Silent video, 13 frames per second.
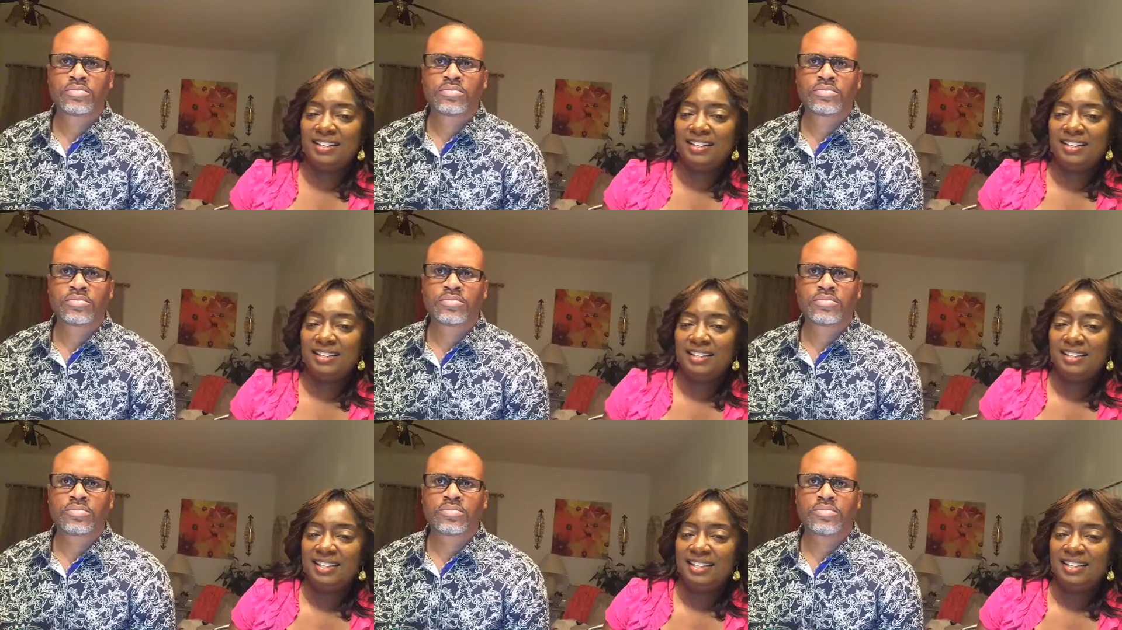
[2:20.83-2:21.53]

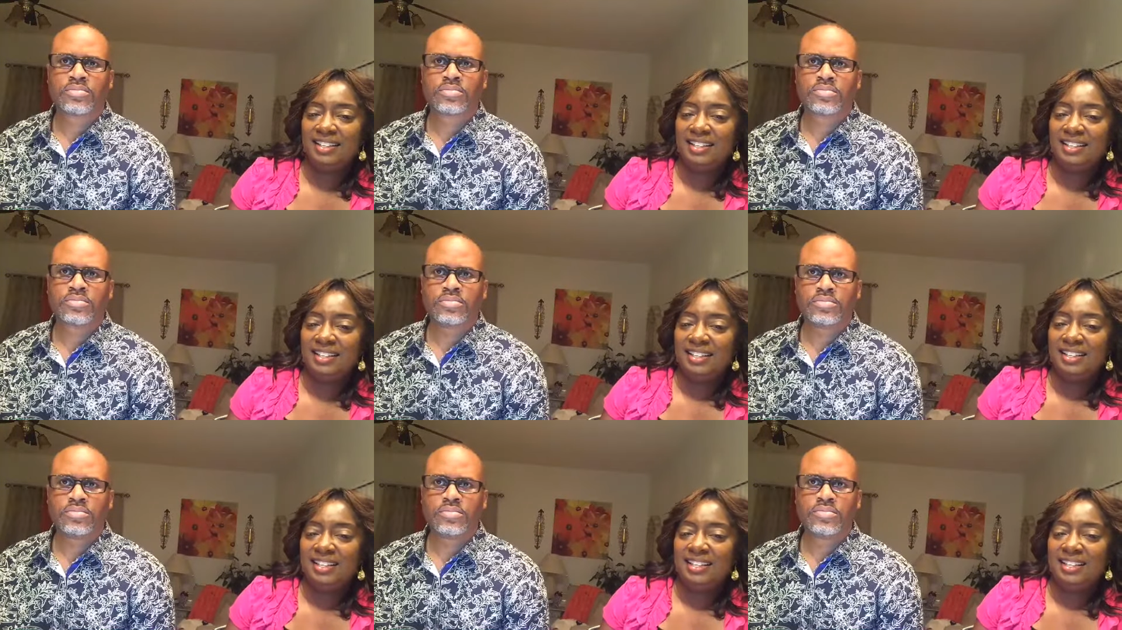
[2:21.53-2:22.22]

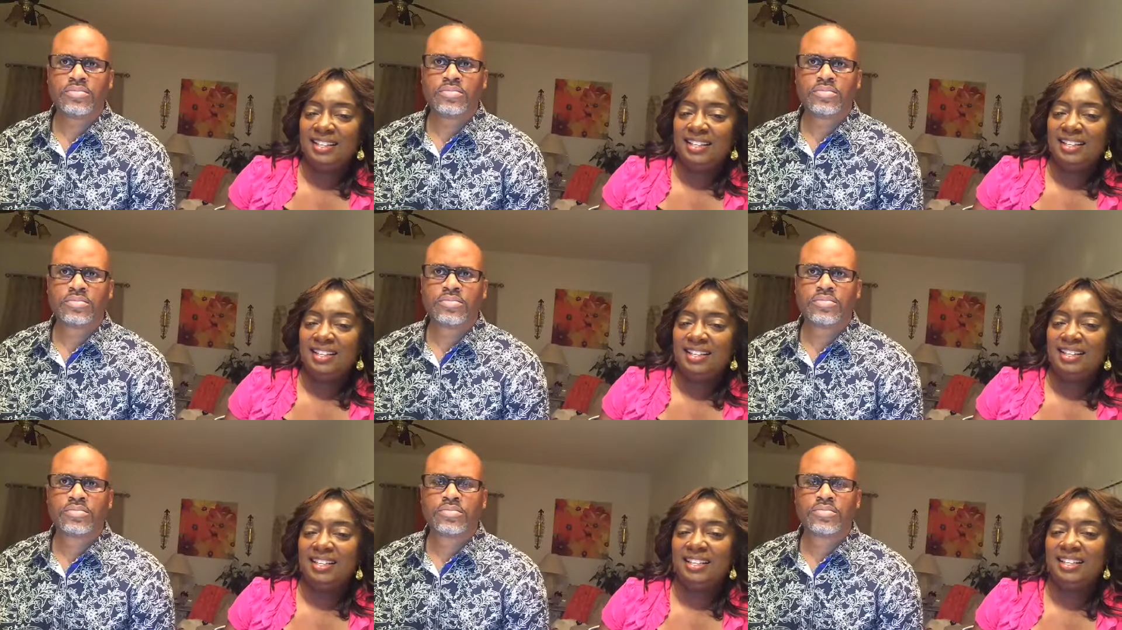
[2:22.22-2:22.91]

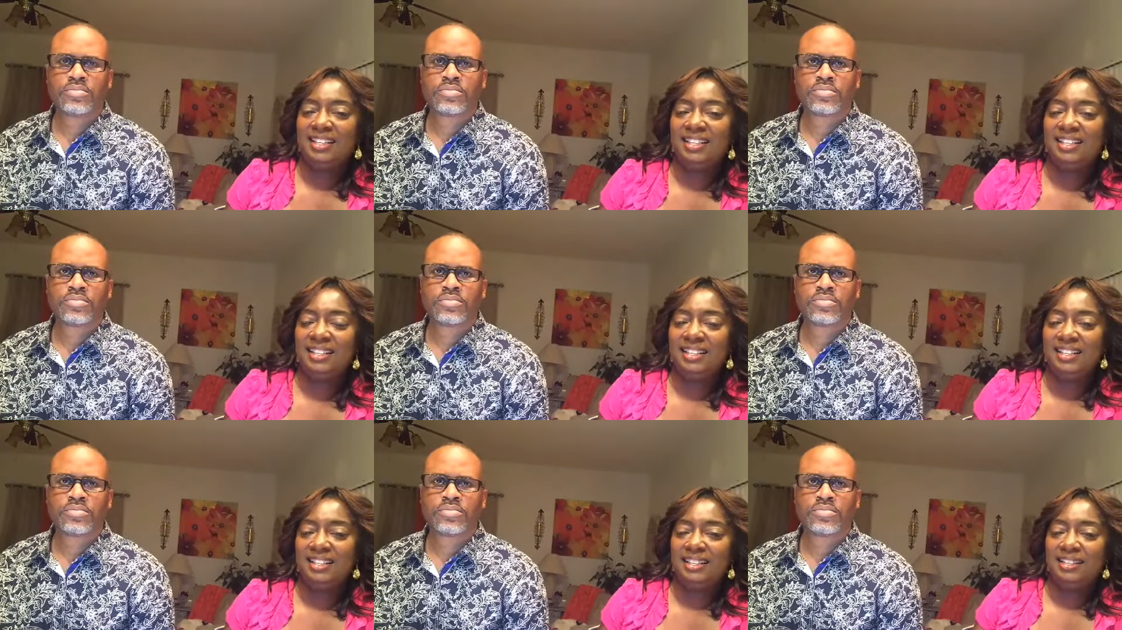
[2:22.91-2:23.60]

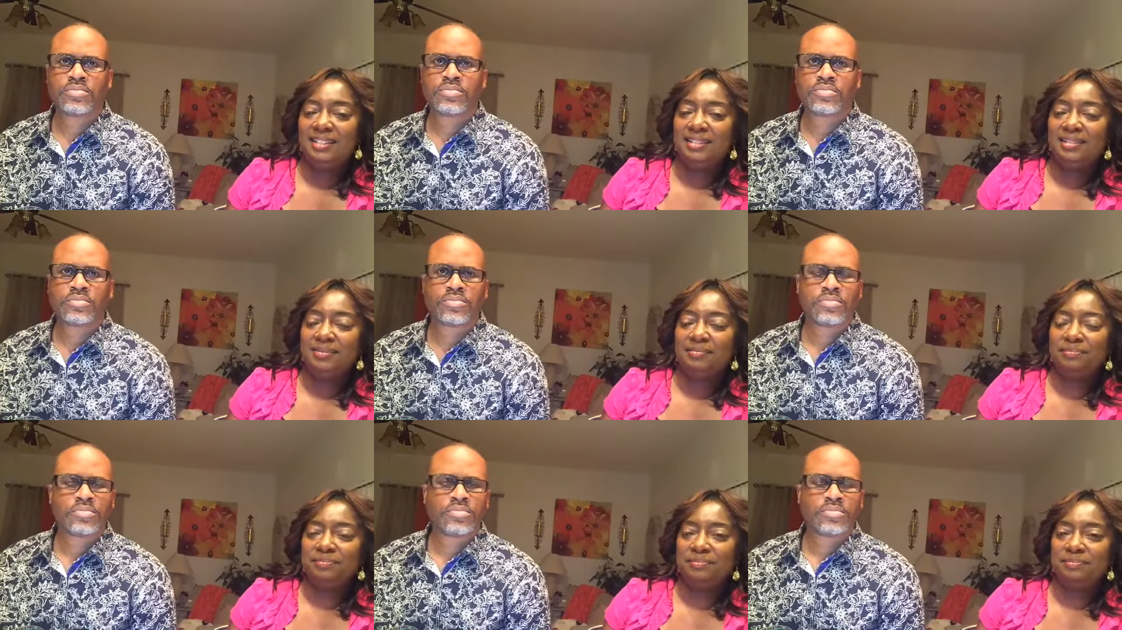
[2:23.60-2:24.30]

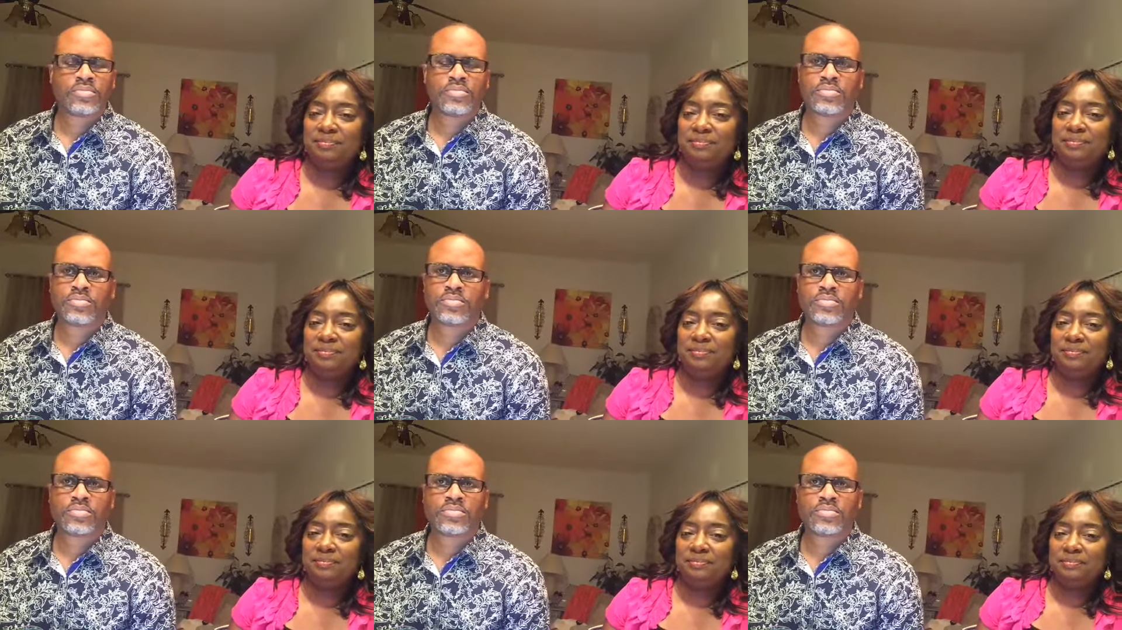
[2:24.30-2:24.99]
Nobody speaks.